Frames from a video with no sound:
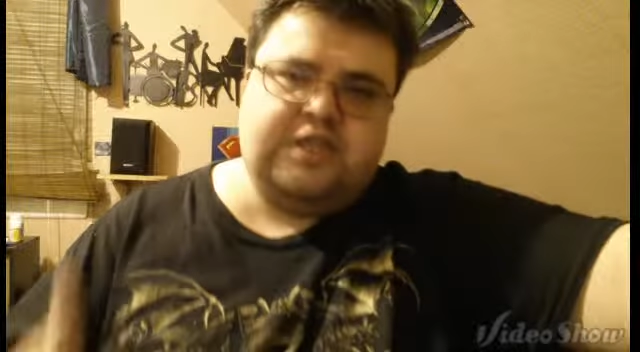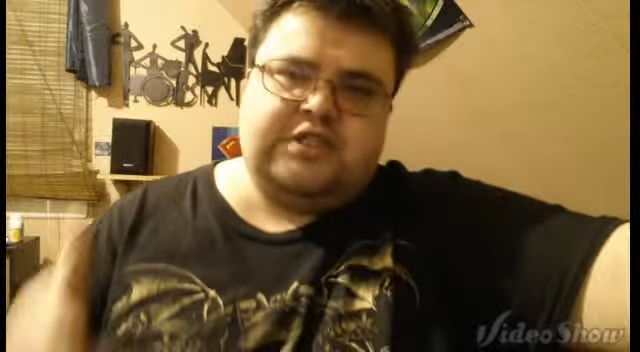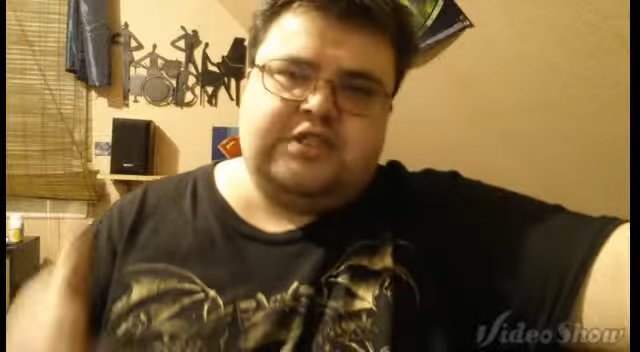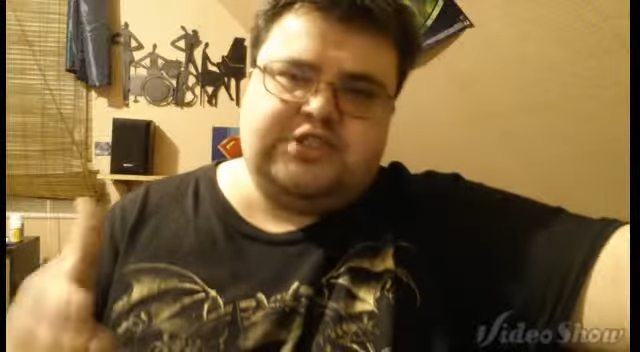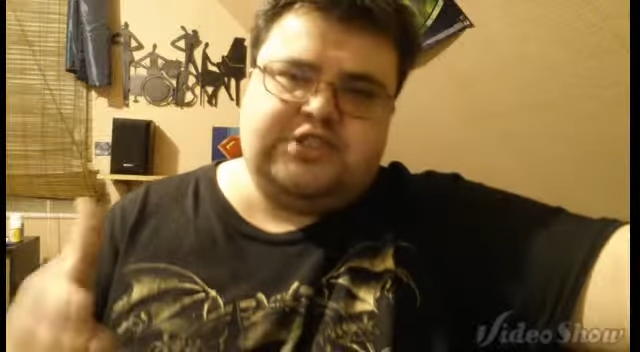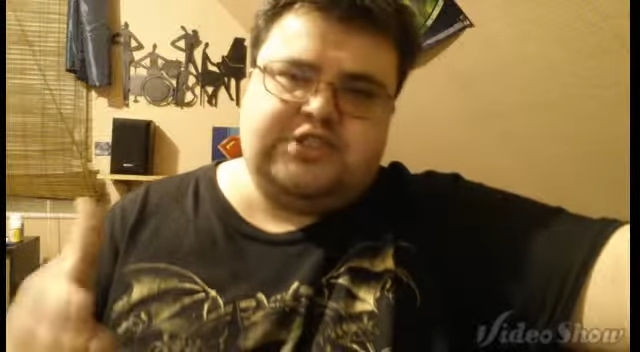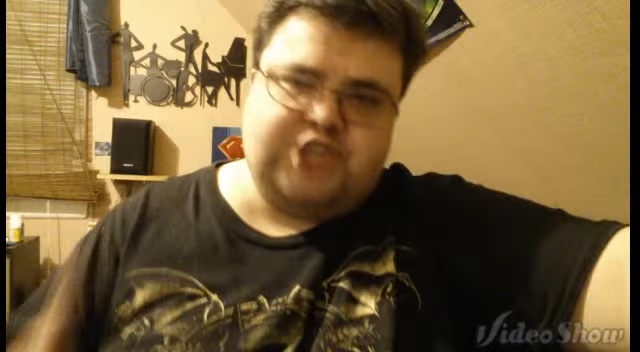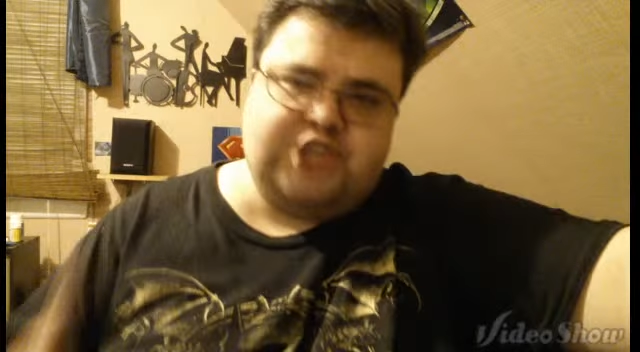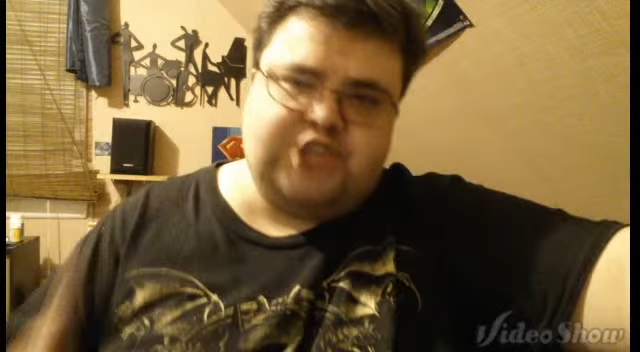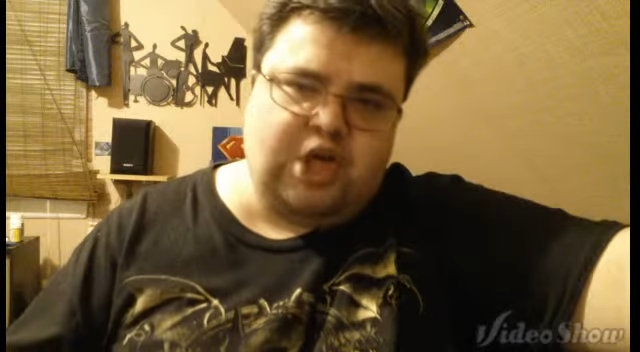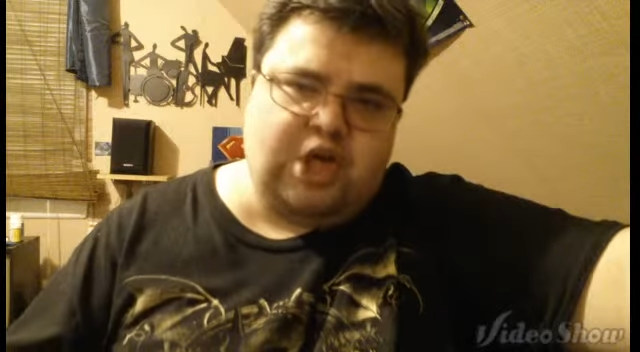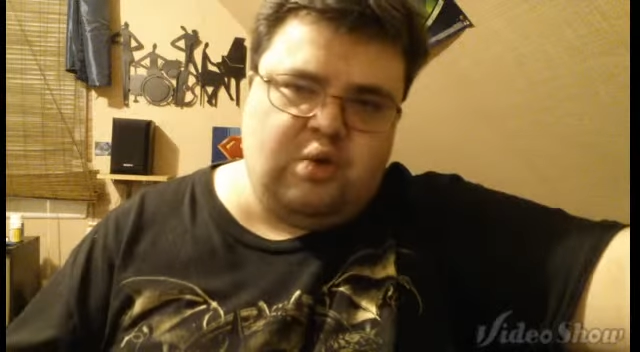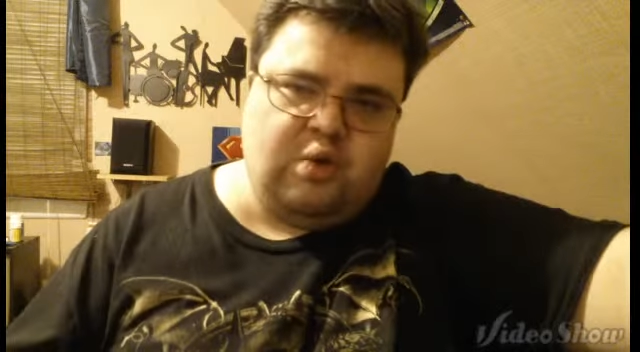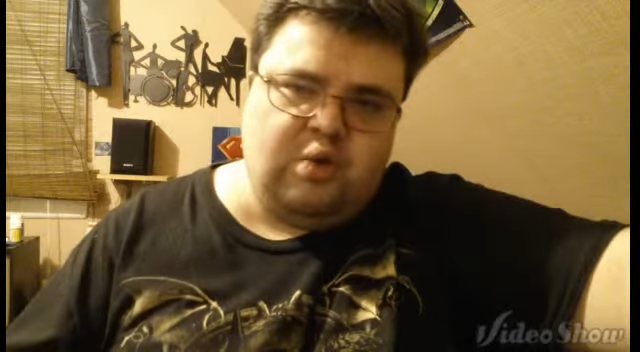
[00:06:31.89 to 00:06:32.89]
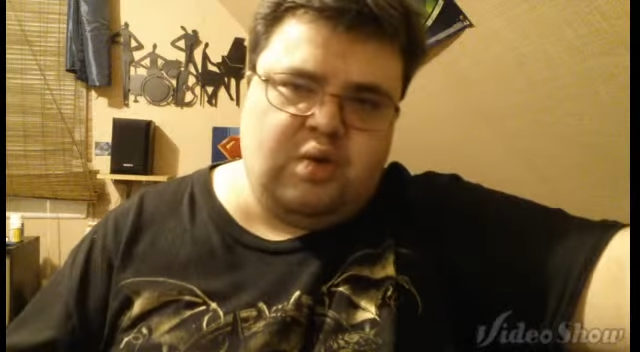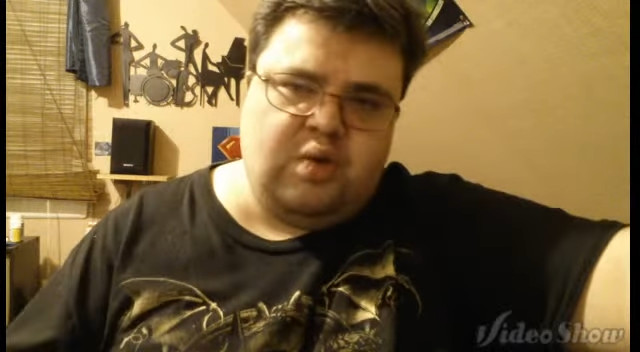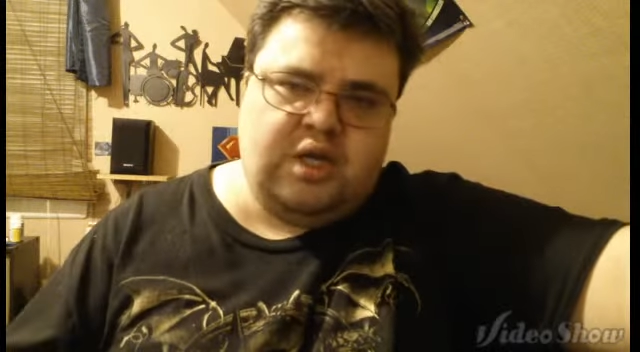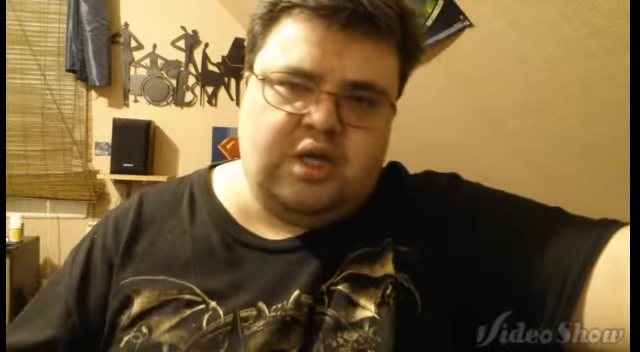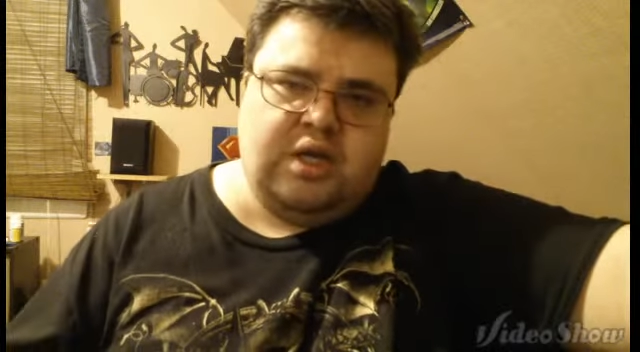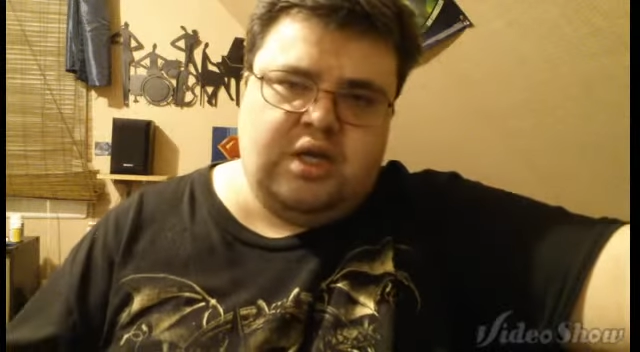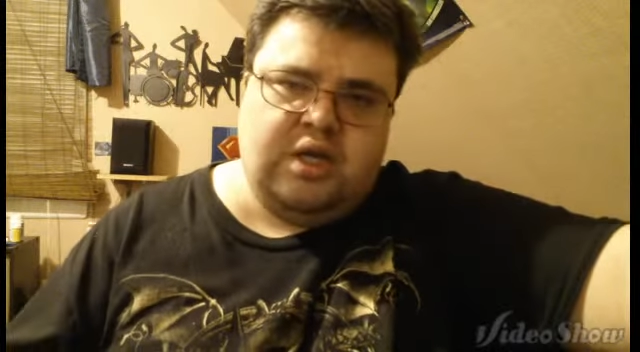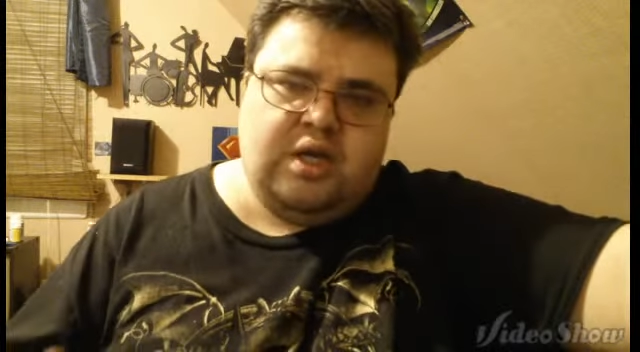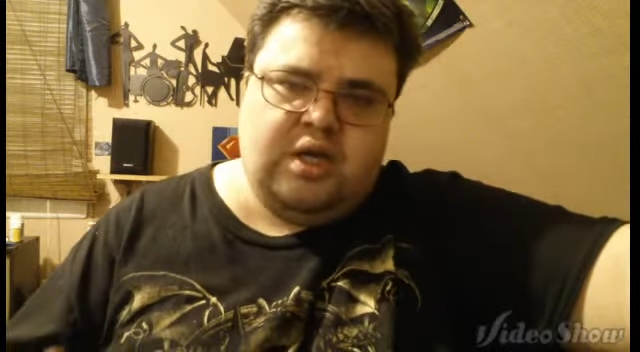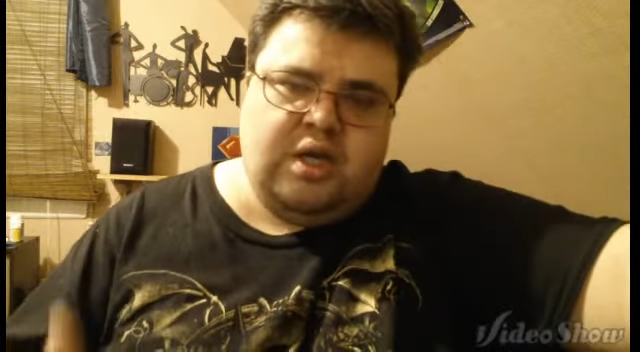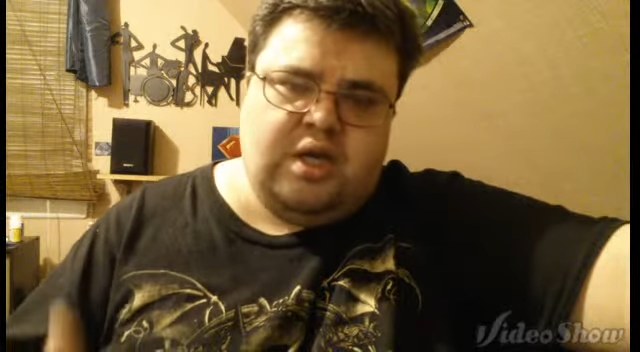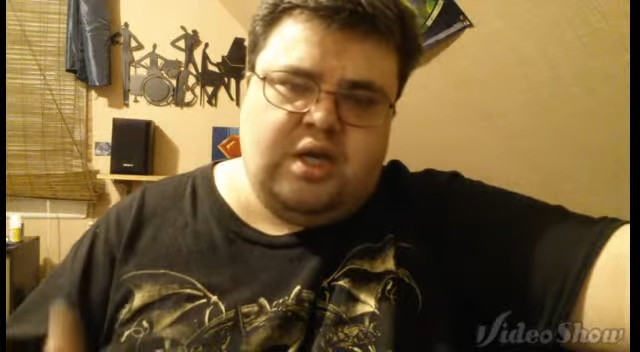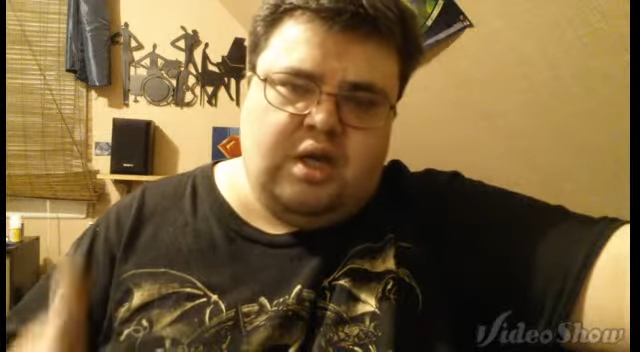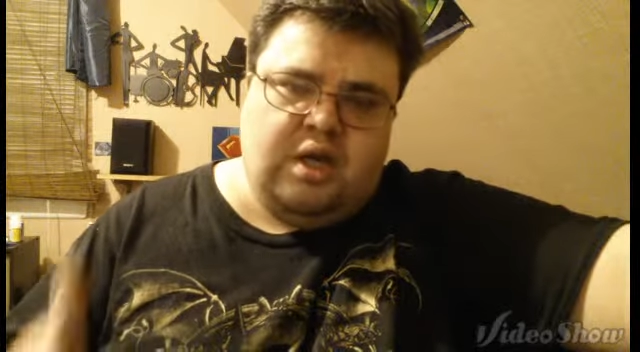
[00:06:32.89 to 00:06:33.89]
So
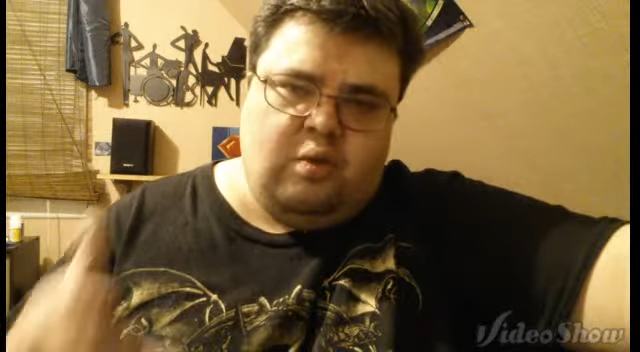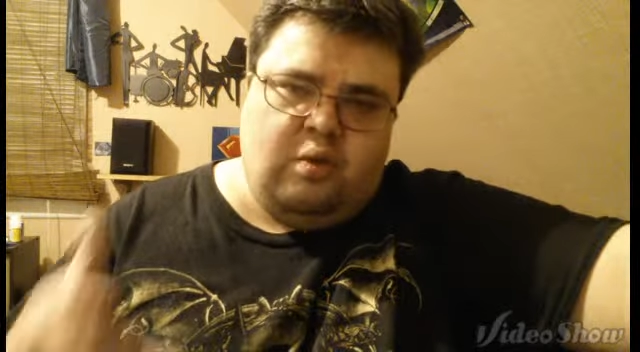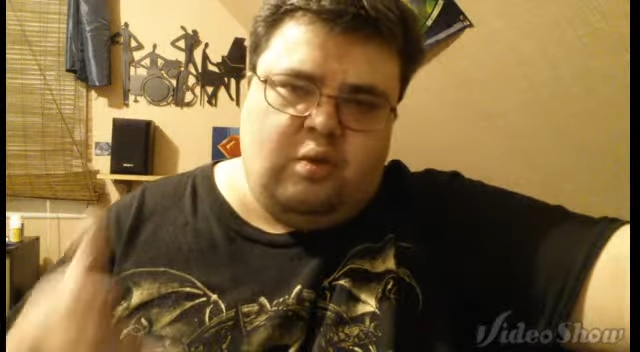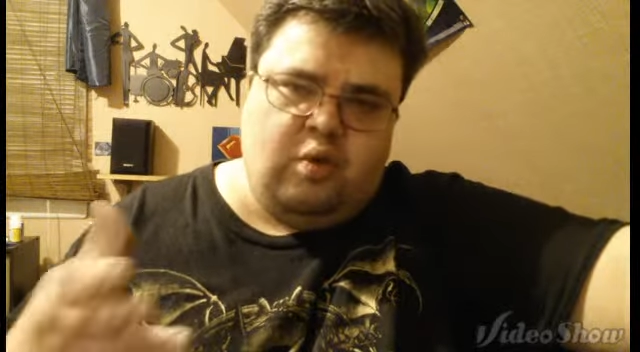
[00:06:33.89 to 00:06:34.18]
what